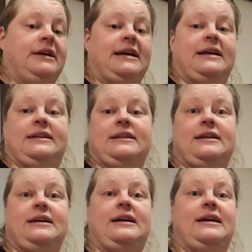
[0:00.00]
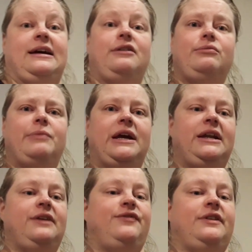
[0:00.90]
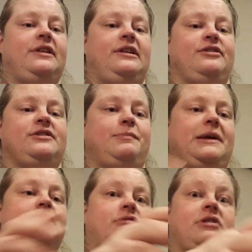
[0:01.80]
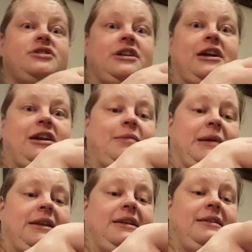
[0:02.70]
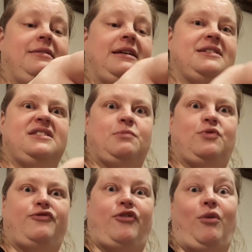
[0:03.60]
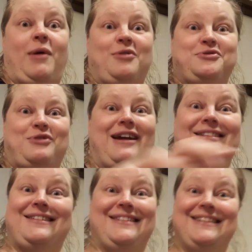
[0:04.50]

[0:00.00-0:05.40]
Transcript: And I don't mind if it looks a bit rustic. I mean, that's more farmhouse, right?